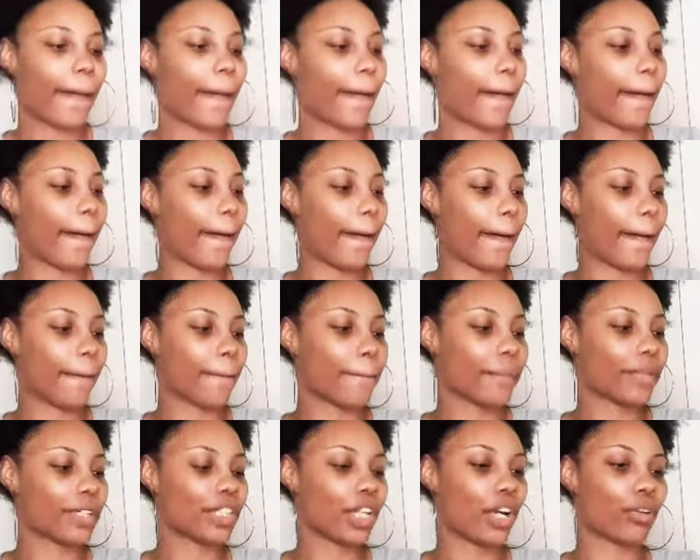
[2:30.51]

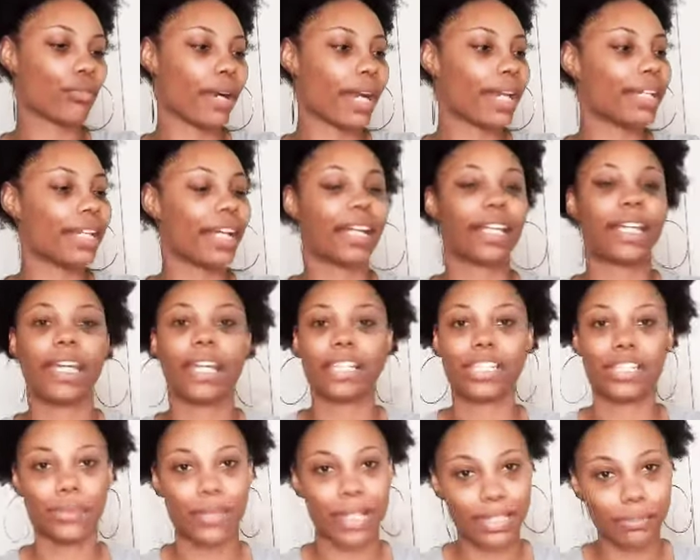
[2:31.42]
Um, so right now
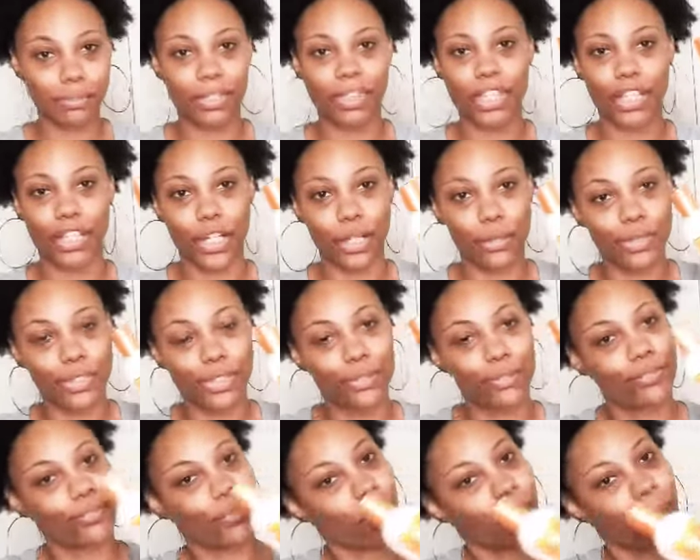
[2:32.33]
Cantu has been the go-to
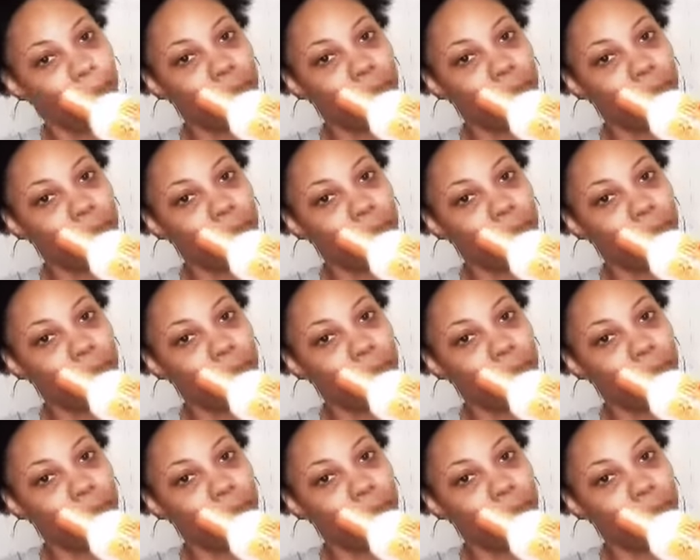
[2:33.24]
for